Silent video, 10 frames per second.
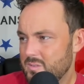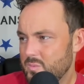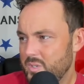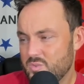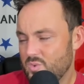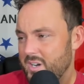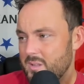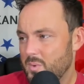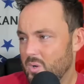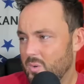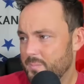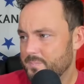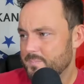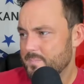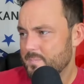when he was running the ball.
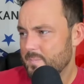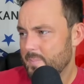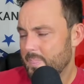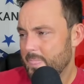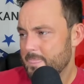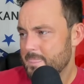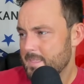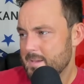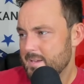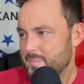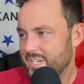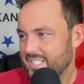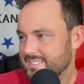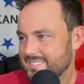But,